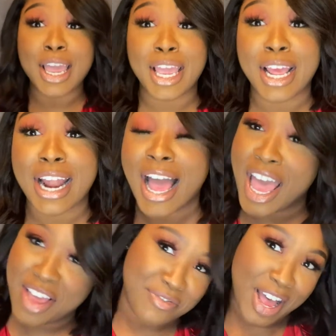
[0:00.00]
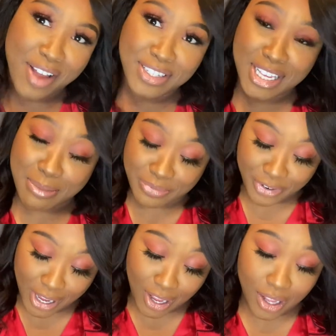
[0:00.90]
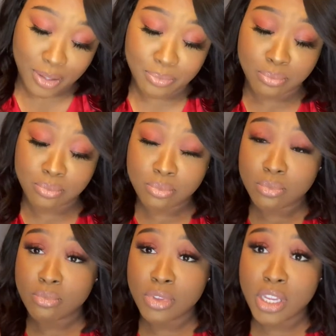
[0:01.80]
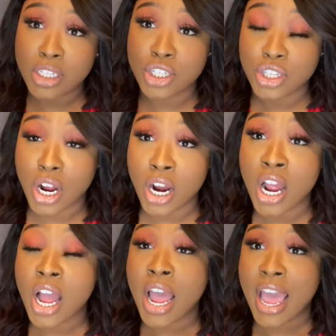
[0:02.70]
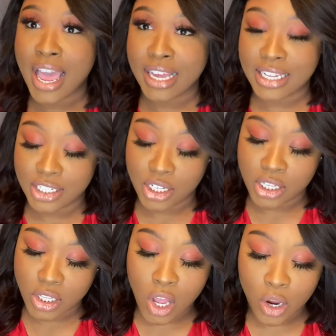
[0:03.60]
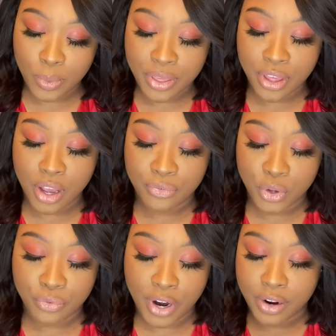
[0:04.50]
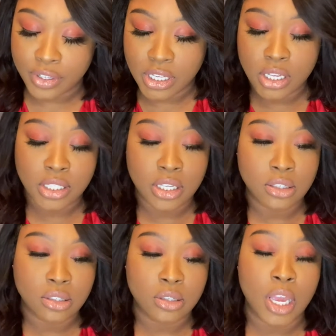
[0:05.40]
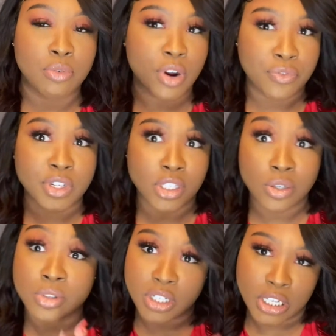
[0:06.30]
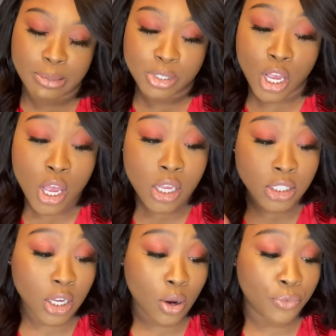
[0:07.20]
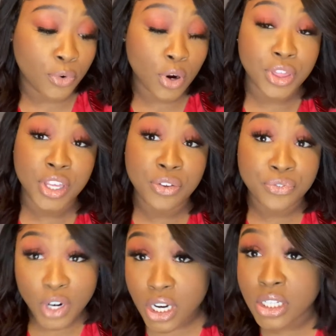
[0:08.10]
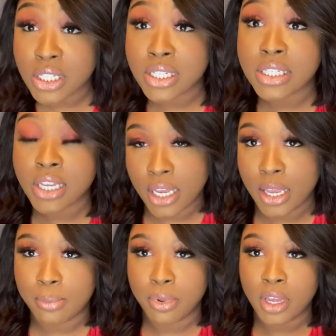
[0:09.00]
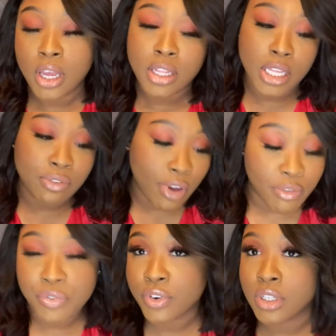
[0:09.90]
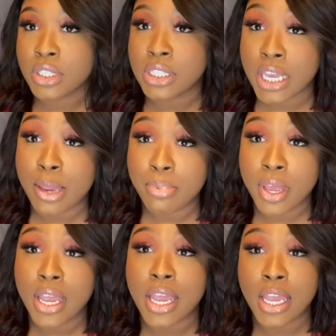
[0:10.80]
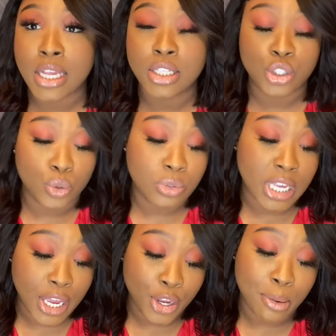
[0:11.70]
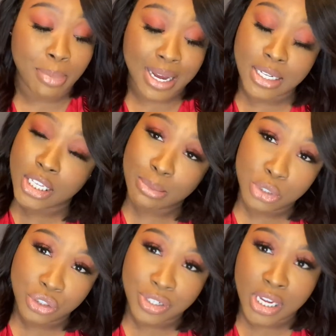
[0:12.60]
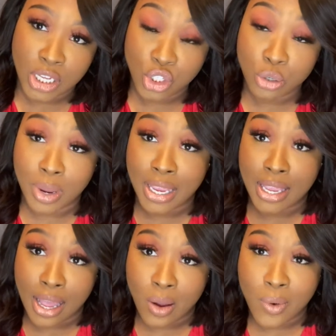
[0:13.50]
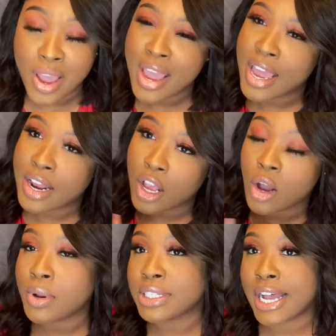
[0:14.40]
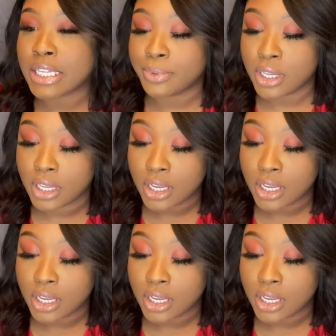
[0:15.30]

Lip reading: and I have 5 tips for y'all to start a collection, as long with a few fragrances in reference to the tips. So for the first tip, the very first tip is to take your body chemistry into account, and it coincides with